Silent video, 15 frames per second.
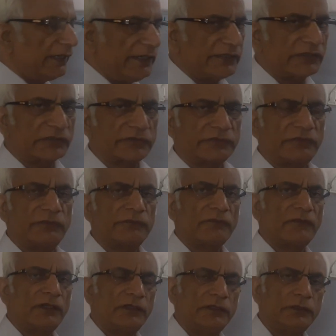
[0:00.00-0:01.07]
is
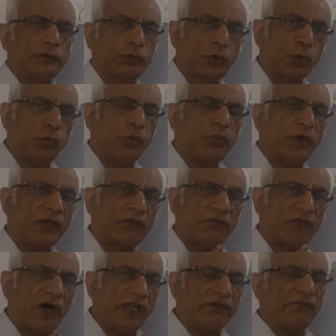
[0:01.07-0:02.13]
true for
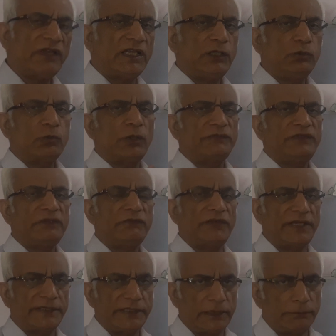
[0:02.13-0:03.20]
one value of the
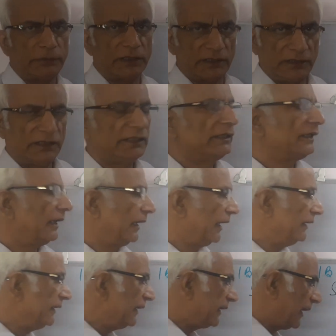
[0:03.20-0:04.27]
variable.
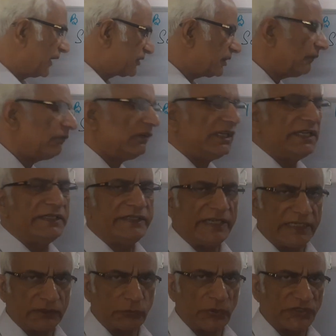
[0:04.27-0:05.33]
In the case of
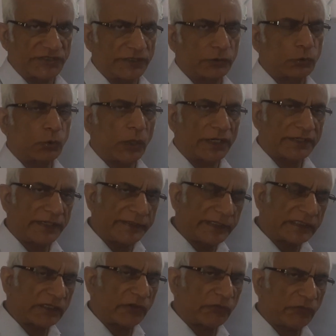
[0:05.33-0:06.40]
linear equation,
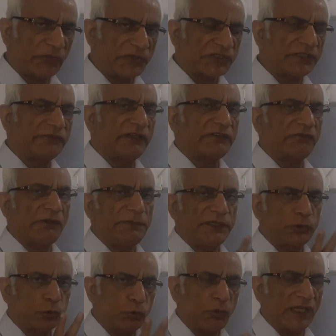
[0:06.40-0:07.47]
quadratic equation, it will be
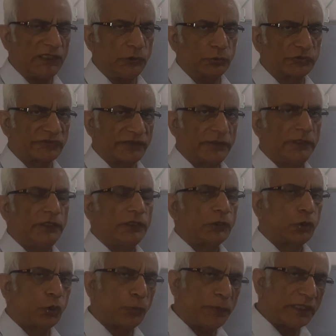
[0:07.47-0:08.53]
two values.
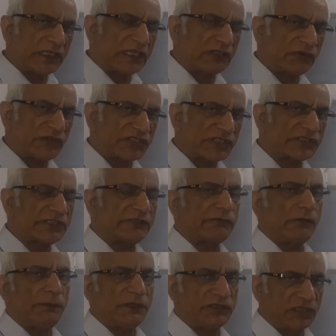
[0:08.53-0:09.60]
Cubic equations, it
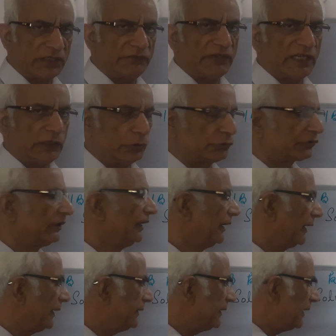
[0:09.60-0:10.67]
will be three values.
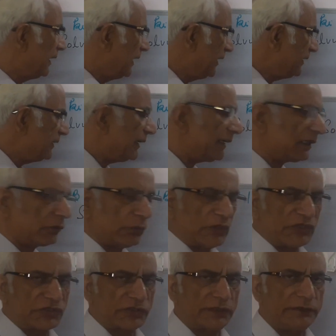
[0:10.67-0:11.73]
In a linear
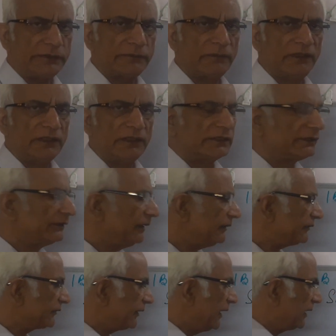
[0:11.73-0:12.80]
equation,
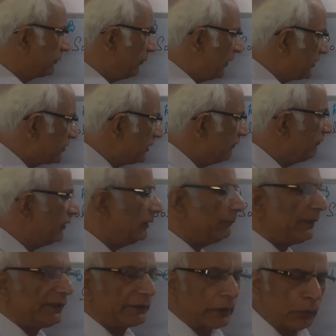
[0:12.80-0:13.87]
this equation will
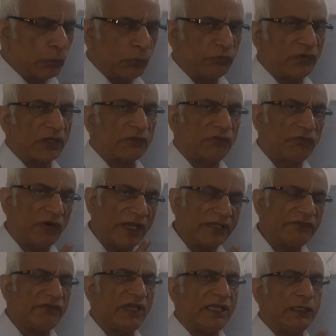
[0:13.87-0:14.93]
be true for
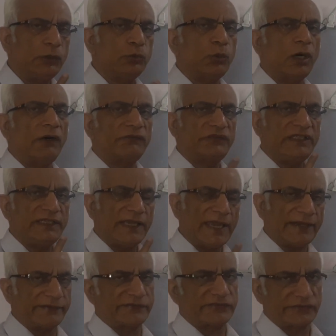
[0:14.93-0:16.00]
one value of the
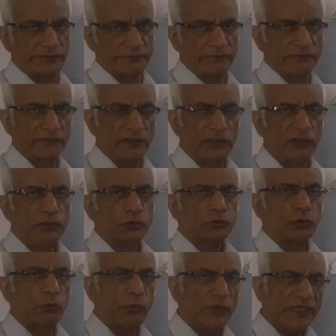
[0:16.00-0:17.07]
x.
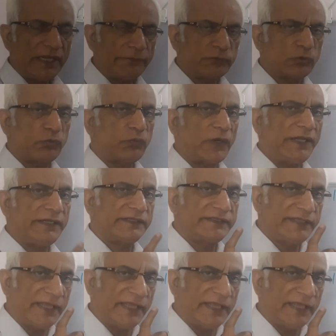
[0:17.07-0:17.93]
So we have to find